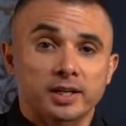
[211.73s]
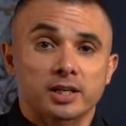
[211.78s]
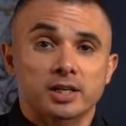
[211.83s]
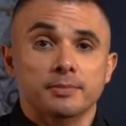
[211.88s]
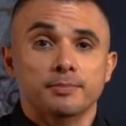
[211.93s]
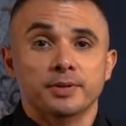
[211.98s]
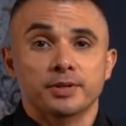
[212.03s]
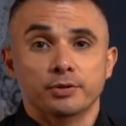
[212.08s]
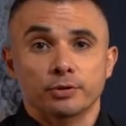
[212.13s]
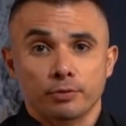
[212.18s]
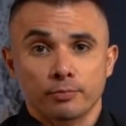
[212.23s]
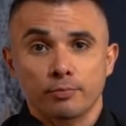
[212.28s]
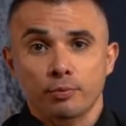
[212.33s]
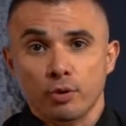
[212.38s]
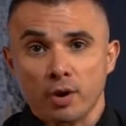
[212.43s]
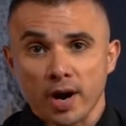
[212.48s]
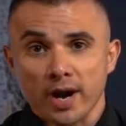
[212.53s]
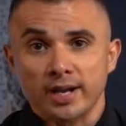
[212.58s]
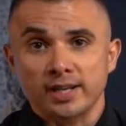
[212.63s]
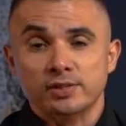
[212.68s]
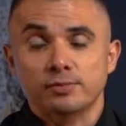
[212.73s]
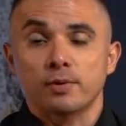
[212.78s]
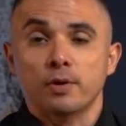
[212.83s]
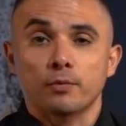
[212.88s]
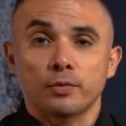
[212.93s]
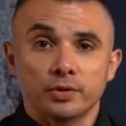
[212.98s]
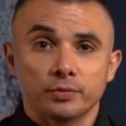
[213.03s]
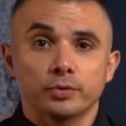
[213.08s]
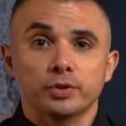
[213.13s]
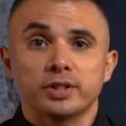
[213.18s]
it up at your price. What
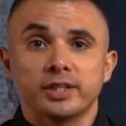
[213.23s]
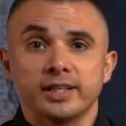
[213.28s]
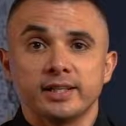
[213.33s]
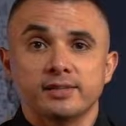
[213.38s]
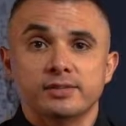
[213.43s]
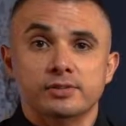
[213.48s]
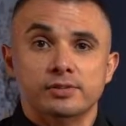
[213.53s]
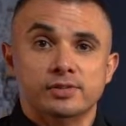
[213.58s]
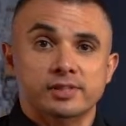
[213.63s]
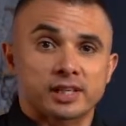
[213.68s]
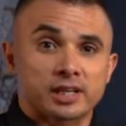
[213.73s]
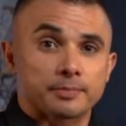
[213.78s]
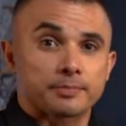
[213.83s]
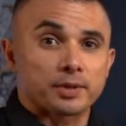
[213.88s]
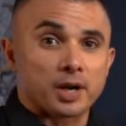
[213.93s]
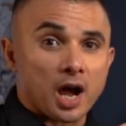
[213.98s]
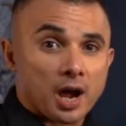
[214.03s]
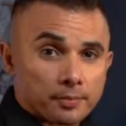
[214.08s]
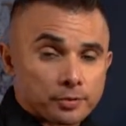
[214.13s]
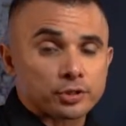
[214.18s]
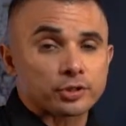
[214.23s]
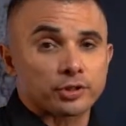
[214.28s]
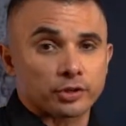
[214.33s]
we would need is to set up an option